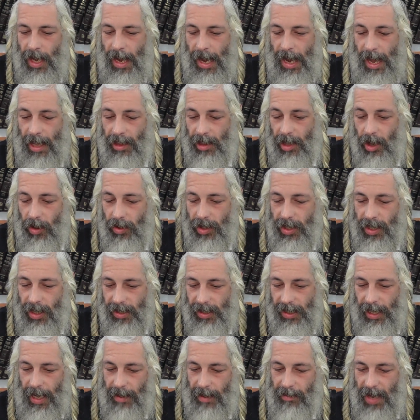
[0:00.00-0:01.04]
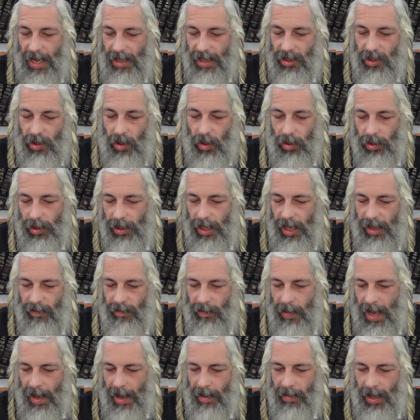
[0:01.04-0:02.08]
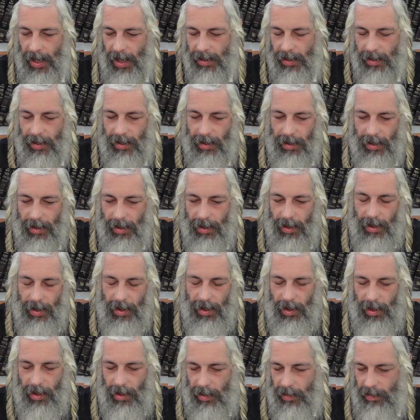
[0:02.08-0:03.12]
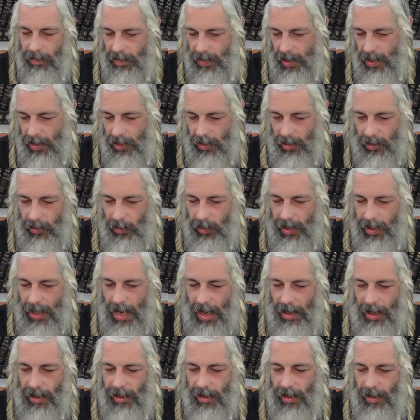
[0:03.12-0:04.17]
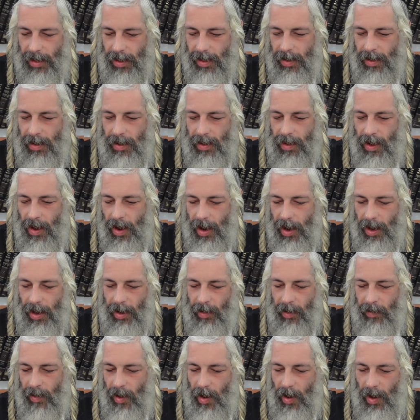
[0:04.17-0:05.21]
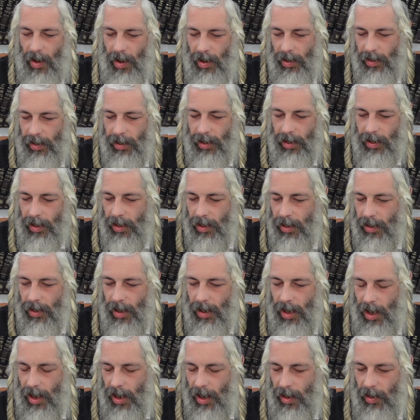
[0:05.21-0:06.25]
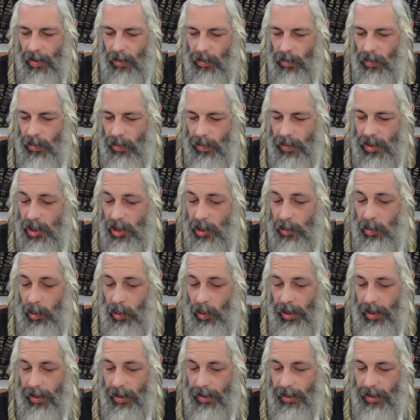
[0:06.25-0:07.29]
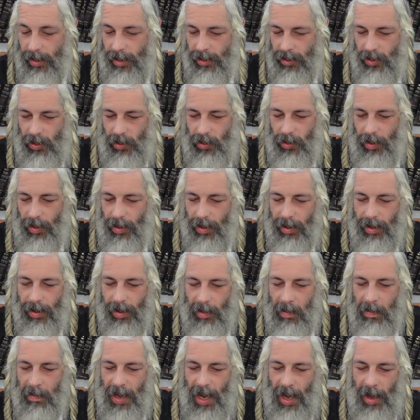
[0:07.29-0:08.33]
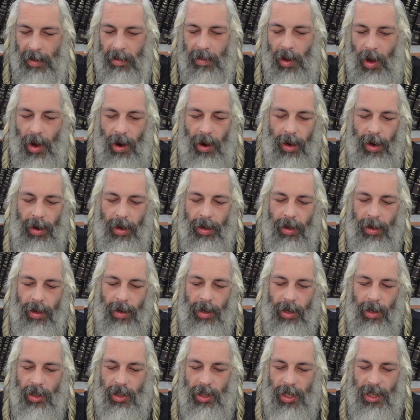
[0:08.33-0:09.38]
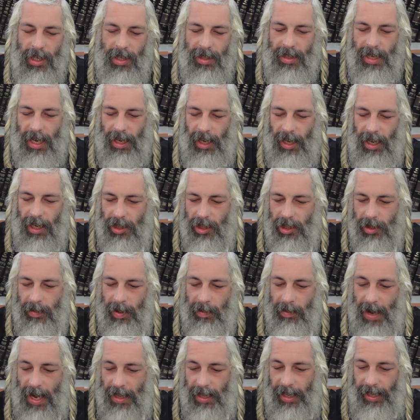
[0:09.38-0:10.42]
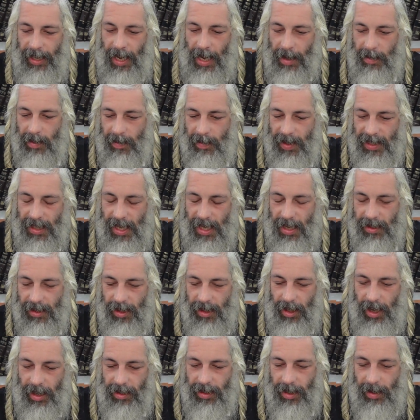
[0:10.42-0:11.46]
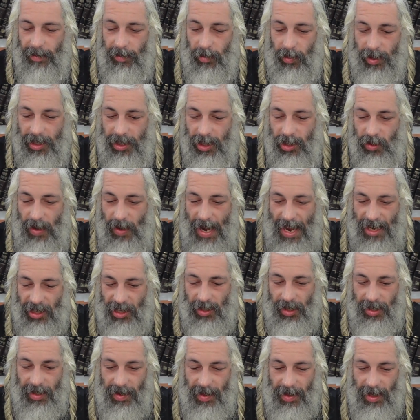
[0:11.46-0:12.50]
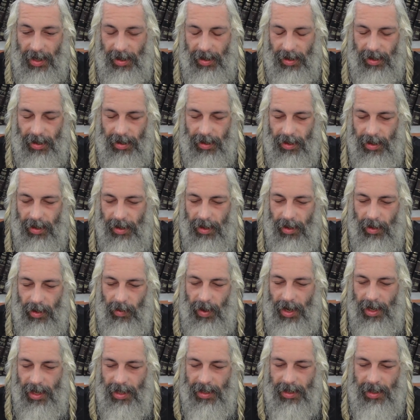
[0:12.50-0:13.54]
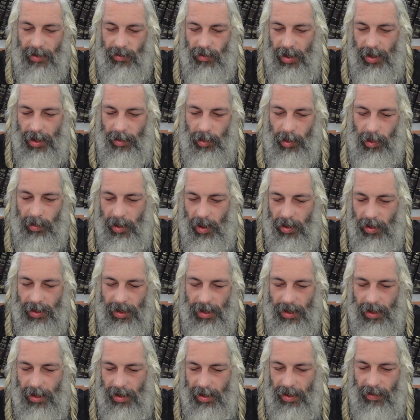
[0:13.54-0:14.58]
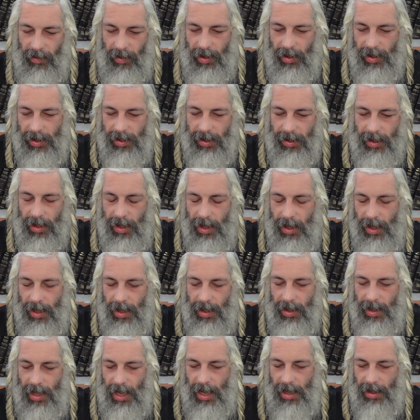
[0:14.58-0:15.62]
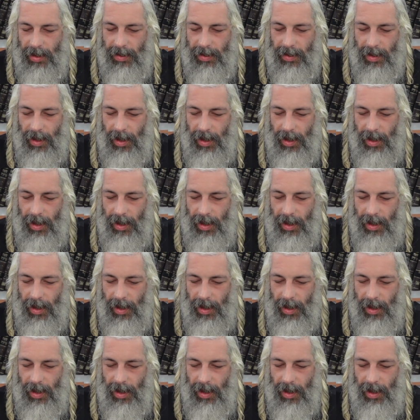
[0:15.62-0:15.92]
Halo yitchametz kol lev be'emet. Behold, would not the heart of all spoil in truth. Be'amor she'yitachen she'beba'alei chayim yimatzeh ezer la'adam. What did you actually think? Right? Is it really proposing the verse that